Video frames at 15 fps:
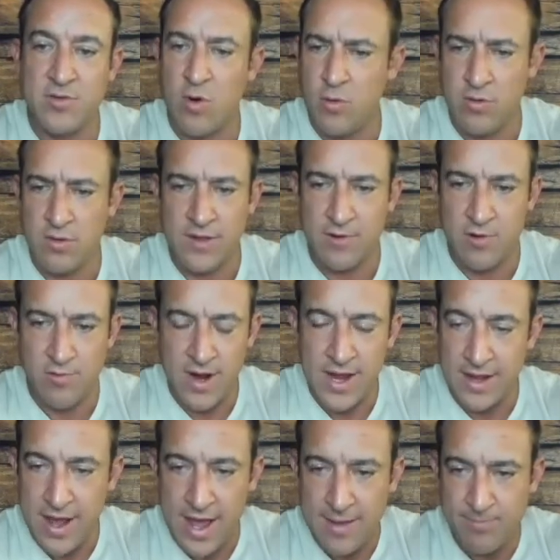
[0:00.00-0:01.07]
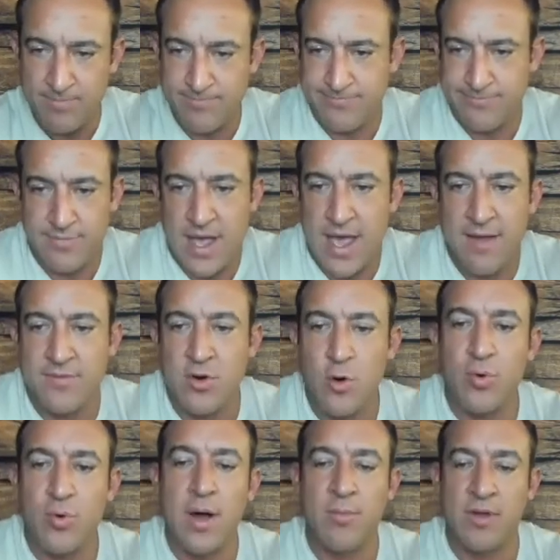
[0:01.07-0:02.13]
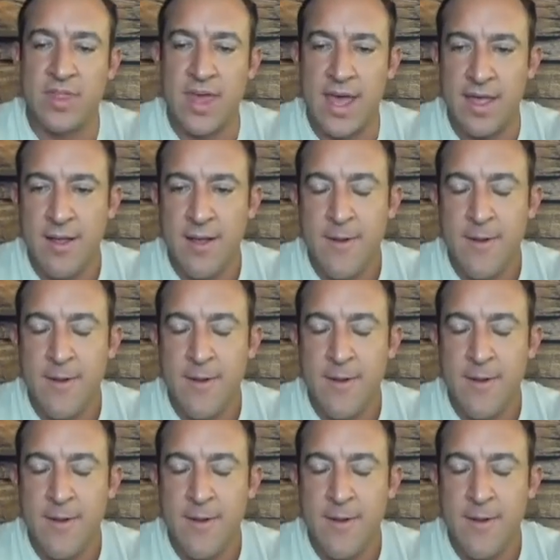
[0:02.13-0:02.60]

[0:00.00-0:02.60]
totally great. I have no problem with that.